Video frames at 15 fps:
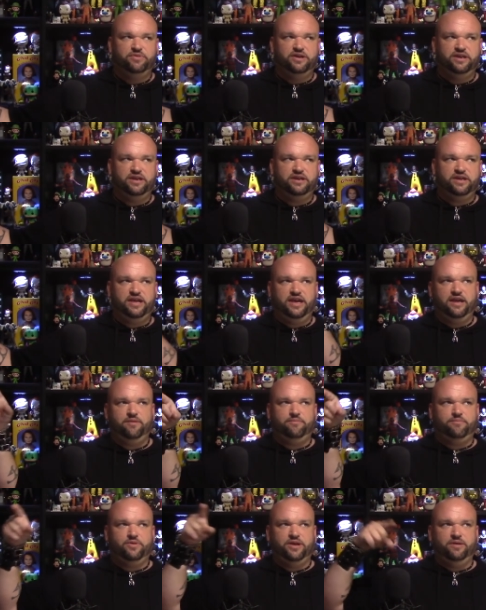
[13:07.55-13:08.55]
but it
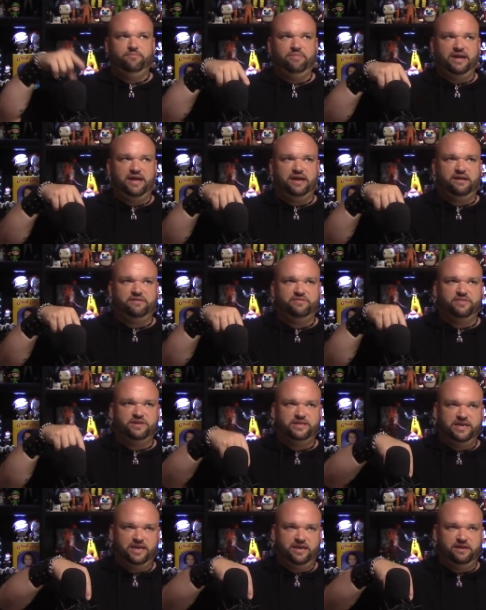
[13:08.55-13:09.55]
can't bring back the
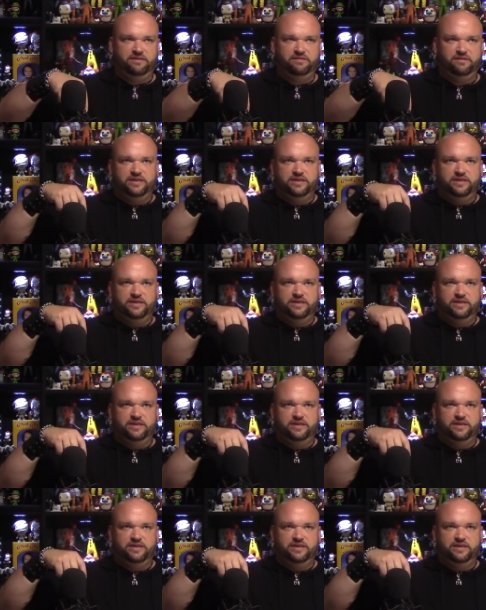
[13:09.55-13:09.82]
dead